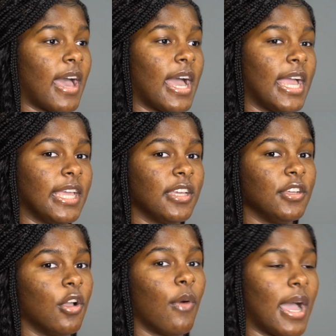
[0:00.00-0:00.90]
I
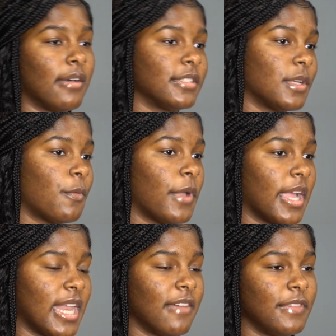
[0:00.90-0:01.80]
go out somewhere
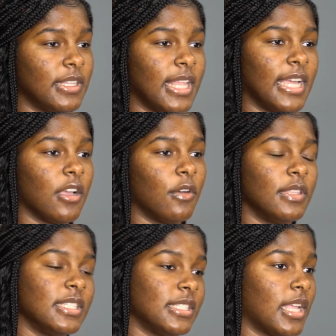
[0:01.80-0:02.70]
and I feel like, oh,
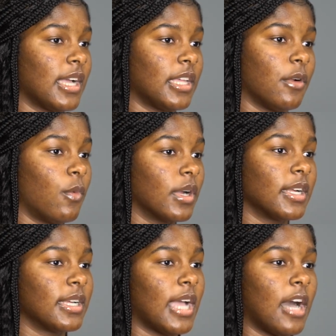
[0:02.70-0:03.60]
this is not gonna
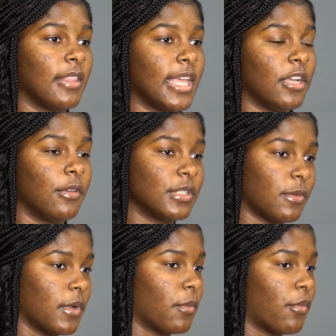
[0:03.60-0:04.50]
work, I'll like go somewhere